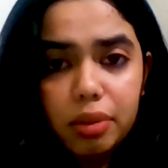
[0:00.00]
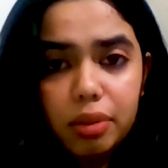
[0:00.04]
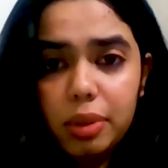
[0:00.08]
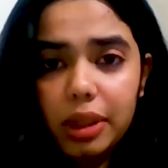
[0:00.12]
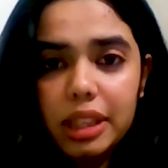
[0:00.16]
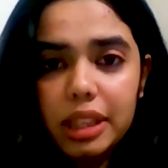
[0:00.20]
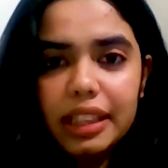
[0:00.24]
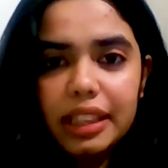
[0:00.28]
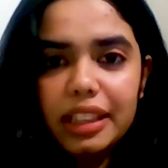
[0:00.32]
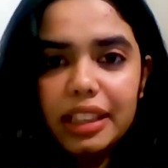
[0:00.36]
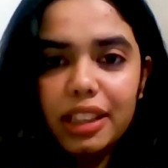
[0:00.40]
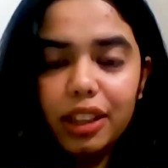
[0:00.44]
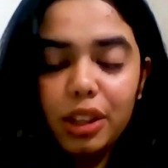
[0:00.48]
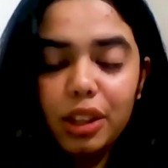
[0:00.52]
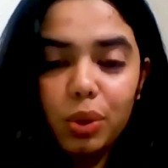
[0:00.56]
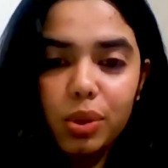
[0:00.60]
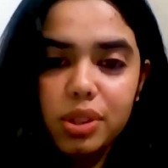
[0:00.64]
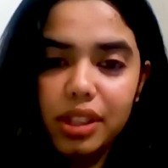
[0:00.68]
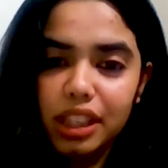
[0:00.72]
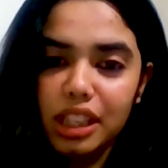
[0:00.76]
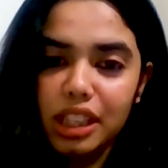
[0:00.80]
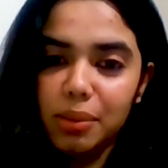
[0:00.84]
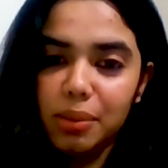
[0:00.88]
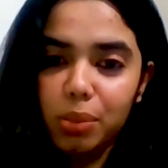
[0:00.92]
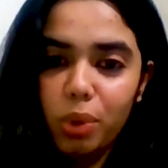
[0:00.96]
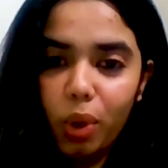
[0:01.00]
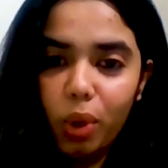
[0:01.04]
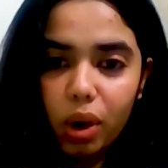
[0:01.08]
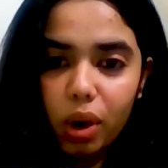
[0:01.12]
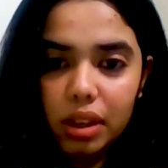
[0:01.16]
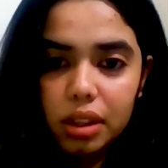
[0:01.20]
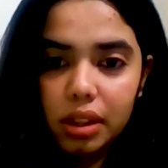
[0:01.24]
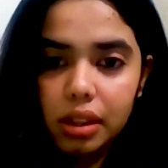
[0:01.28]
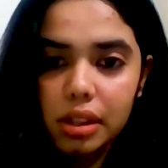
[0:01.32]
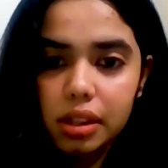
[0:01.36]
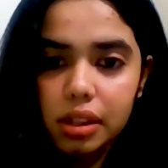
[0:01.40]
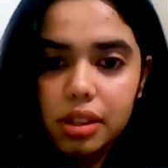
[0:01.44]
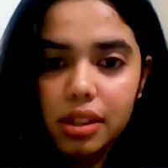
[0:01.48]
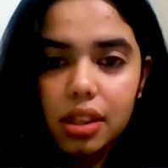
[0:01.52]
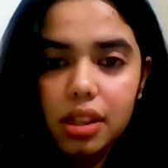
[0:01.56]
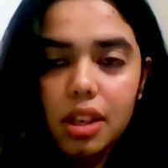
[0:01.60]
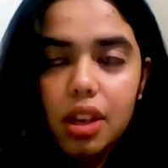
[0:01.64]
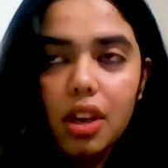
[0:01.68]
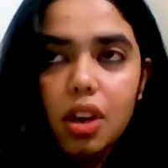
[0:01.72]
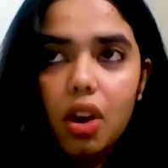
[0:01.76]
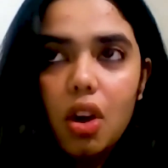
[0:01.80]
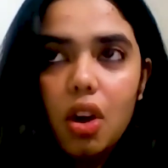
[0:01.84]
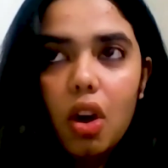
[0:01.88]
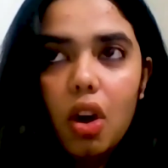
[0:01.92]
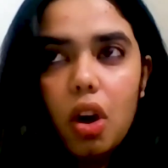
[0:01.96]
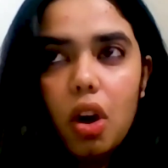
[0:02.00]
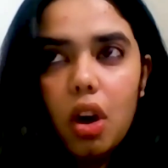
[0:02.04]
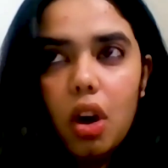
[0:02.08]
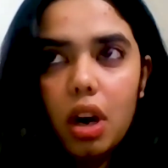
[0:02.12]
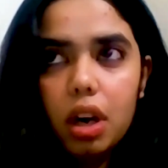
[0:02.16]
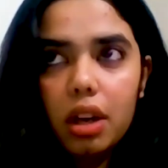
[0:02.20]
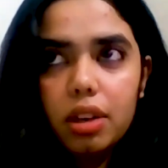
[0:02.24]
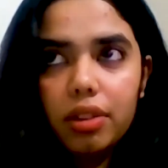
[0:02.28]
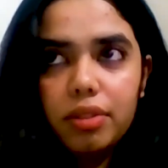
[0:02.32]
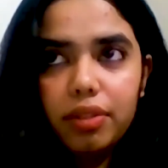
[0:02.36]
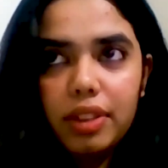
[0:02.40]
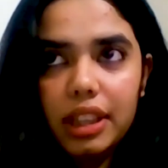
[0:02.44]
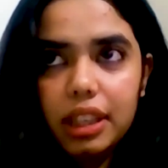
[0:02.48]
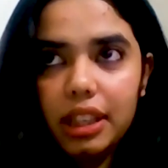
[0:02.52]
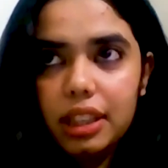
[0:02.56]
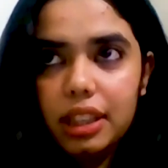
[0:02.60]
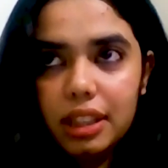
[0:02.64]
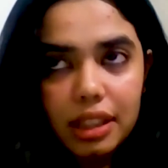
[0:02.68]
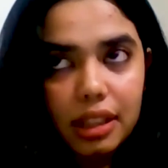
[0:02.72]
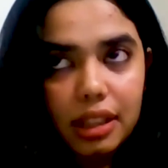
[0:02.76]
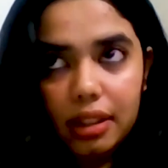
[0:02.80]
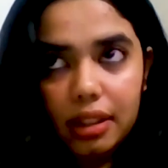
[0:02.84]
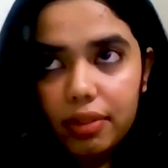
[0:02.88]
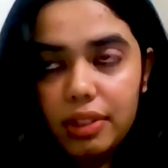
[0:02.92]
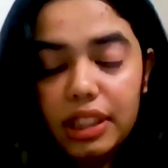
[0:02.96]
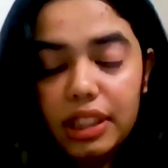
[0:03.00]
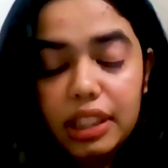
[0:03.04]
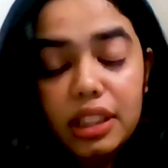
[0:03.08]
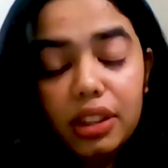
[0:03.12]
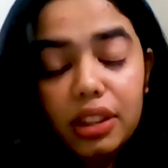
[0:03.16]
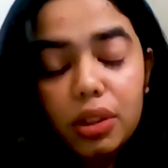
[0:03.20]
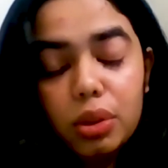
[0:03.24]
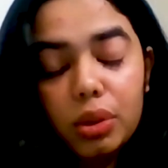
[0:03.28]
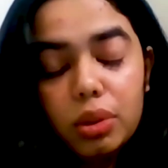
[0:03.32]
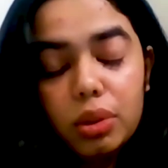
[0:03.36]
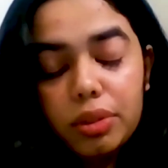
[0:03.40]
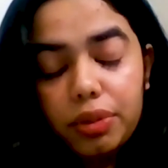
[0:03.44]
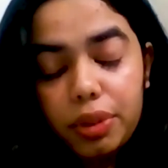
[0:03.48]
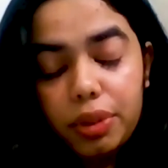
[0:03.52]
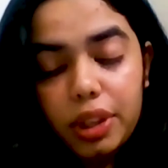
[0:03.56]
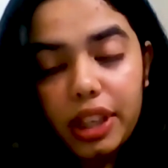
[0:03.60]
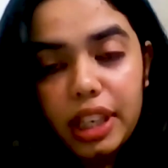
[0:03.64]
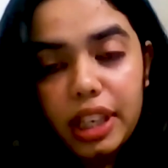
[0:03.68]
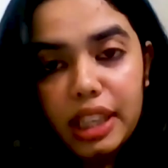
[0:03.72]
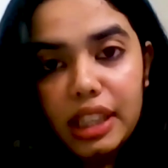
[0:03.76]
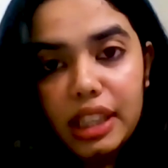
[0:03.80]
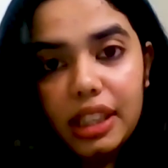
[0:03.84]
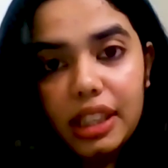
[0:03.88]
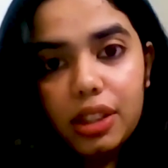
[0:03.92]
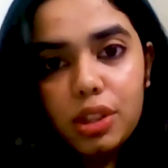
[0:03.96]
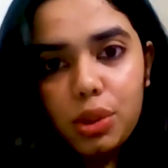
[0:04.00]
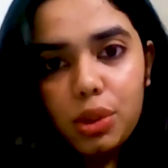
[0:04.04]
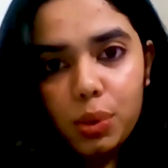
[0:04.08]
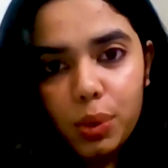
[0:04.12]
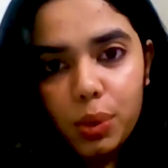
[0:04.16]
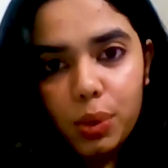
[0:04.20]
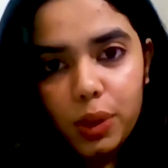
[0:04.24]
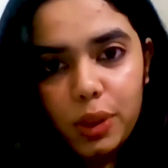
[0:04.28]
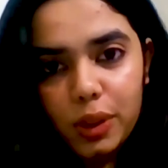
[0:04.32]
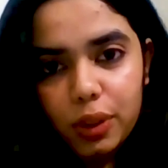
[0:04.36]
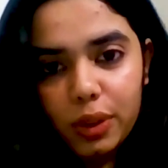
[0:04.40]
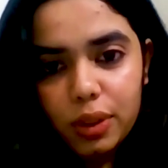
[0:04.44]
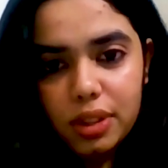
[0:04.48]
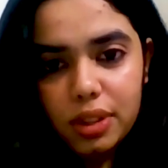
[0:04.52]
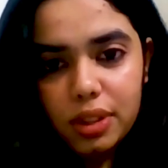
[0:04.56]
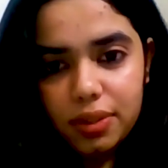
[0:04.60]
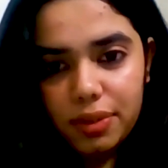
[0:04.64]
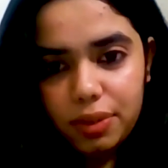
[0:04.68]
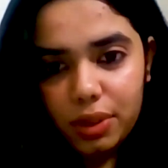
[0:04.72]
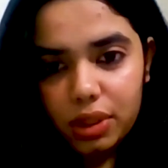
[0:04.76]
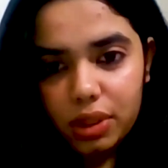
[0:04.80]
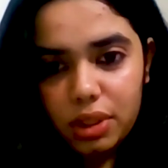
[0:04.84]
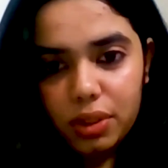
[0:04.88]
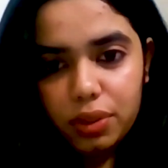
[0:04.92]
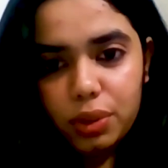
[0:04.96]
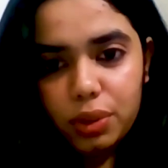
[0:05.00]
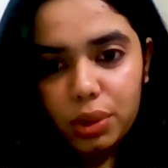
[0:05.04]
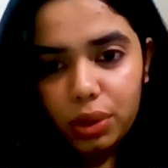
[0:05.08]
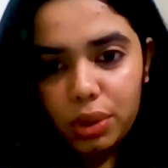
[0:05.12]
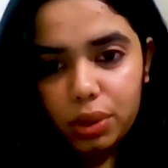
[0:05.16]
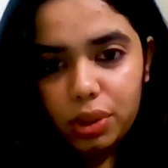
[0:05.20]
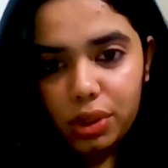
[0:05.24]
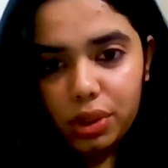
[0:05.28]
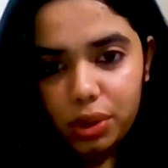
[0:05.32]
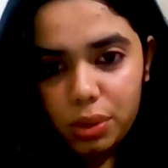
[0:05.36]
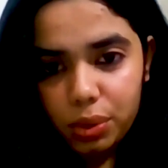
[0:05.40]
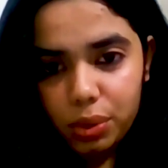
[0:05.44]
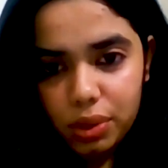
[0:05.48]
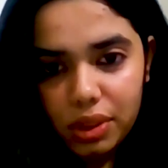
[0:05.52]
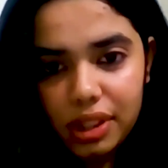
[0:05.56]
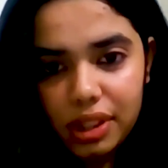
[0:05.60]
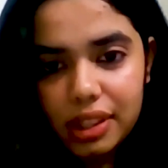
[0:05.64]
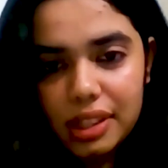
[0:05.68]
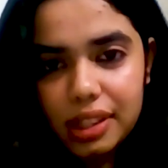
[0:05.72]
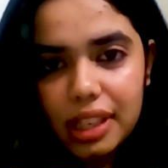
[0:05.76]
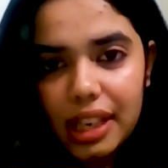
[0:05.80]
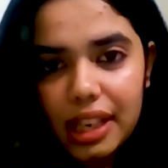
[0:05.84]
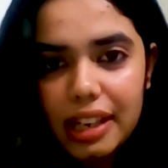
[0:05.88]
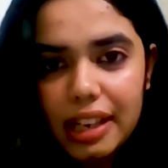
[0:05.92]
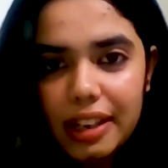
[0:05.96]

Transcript: We didn't use any models, or we didn't go for any studios for the photo shoots.